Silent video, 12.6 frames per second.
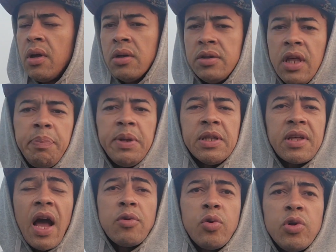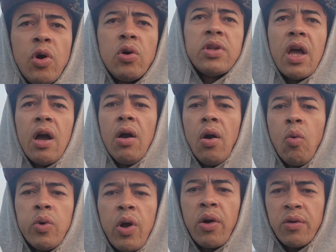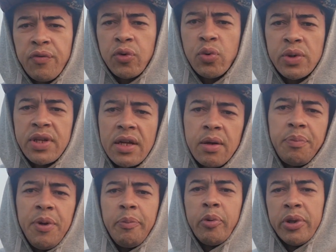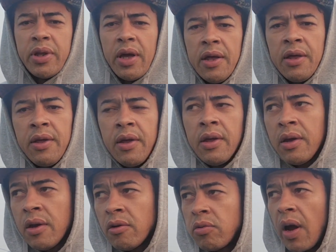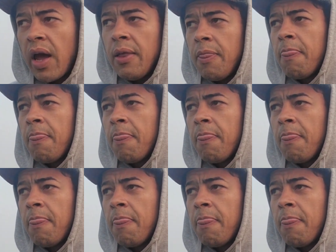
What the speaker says: deep inside we know that we are influencing other people with that, right?